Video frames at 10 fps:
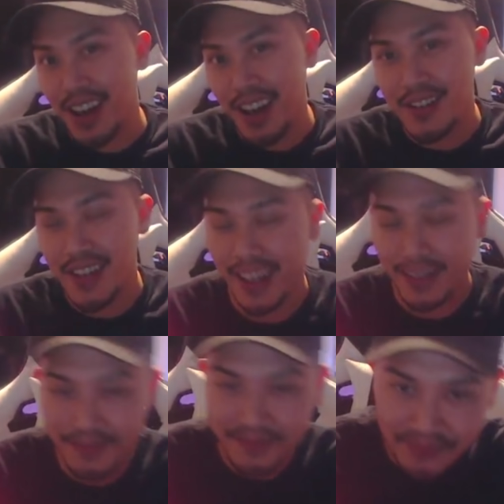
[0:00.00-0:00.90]
contract.
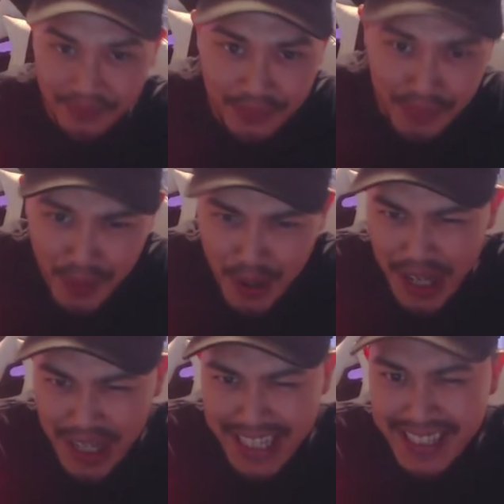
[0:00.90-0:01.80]

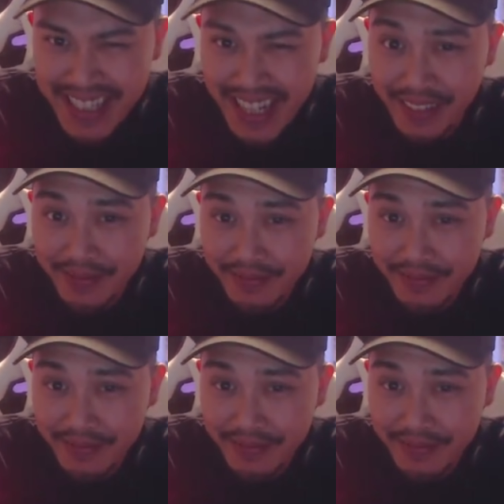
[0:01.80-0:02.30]
What are they gonna say?